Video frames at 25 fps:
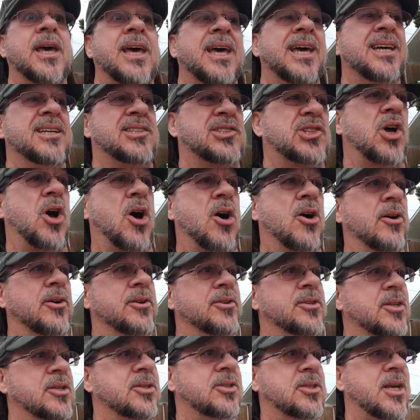It's hard
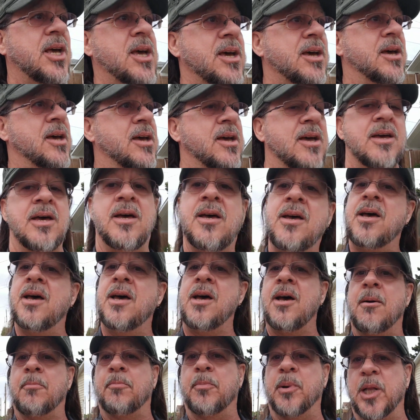to say
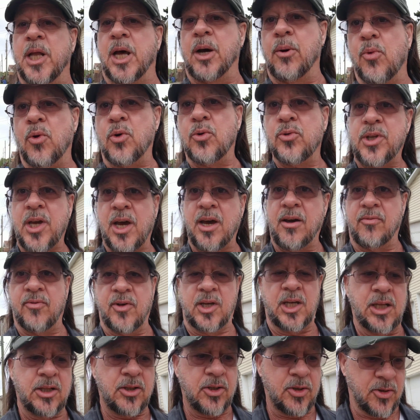but I won't have
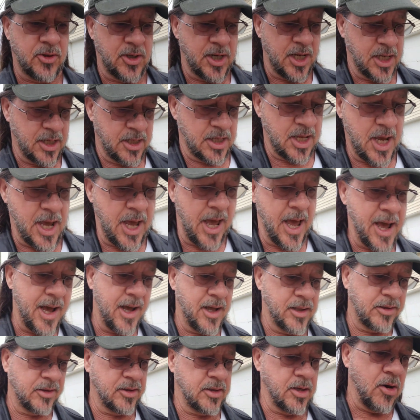internet
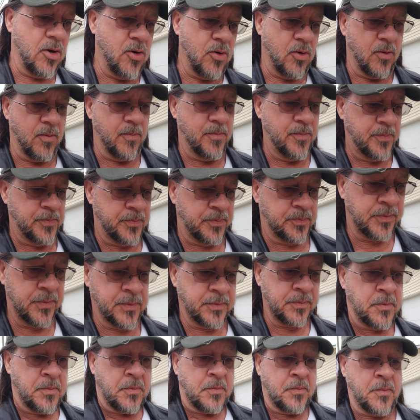at the home,
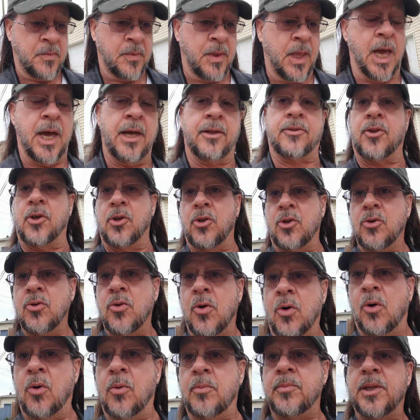at the new
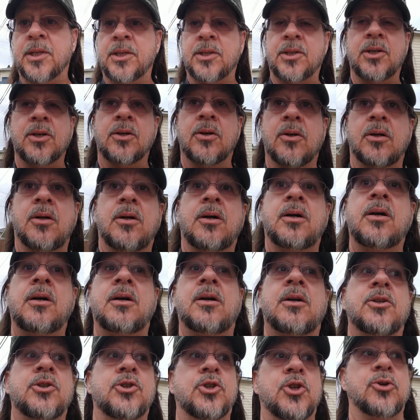home until
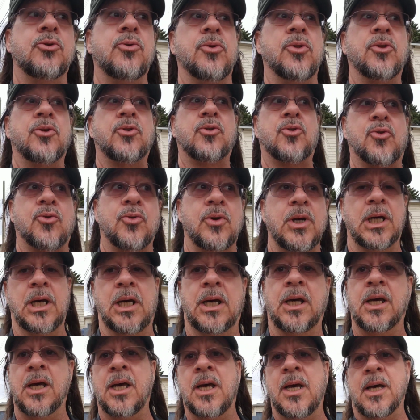June 3.
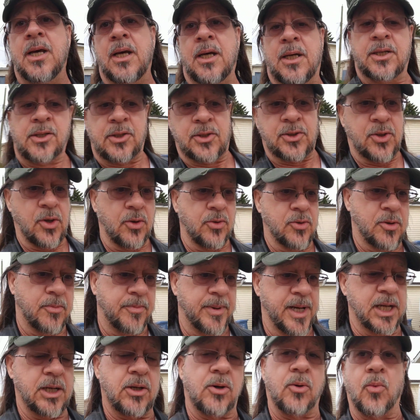So no
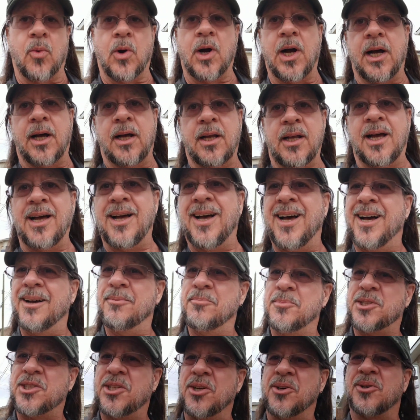matter what,
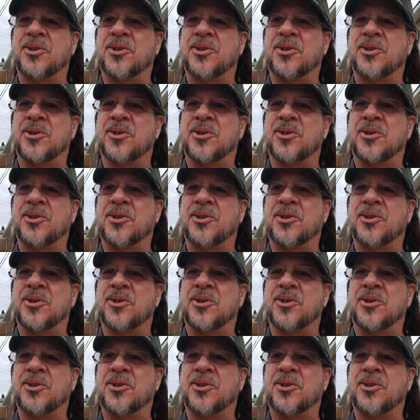I'm still